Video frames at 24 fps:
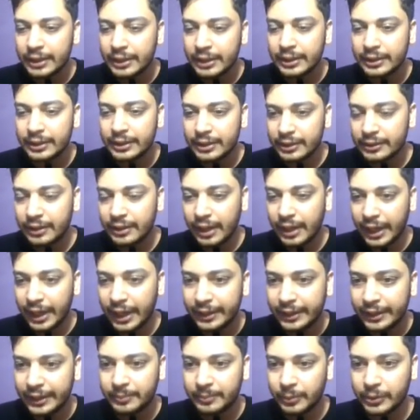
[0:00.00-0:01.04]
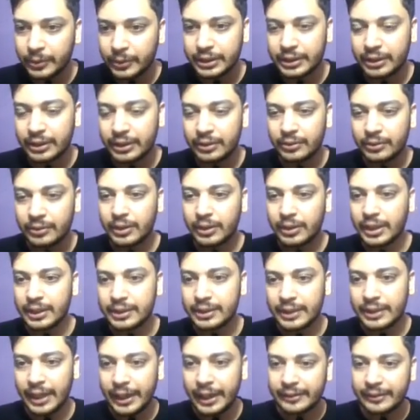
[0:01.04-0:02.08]
This is the 8th position. Okay,
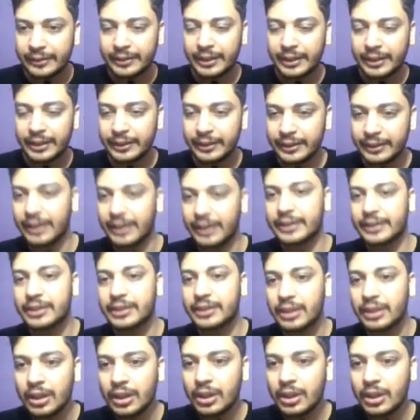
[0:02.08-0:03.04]
it's 8th index.